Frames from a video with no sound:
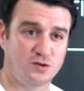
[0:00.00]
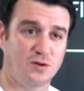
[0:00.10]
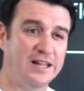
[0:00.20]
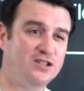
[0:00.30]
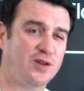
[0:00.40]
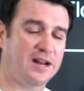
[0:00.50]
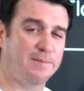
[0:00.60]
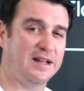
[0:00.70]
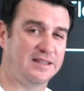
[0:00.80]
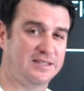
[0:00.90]
So let's try
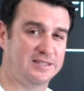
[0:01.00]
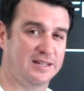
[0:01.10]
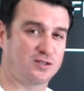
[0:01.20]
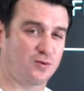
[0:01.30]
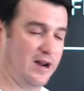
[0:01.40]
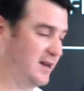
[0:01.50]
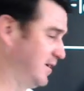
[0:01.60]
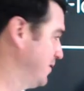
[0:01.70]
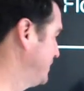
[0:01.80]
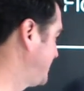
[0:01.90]
to make this sense right
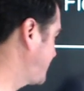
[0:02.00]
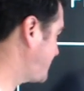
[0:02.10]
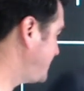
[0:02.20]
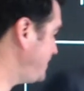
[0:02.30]
here.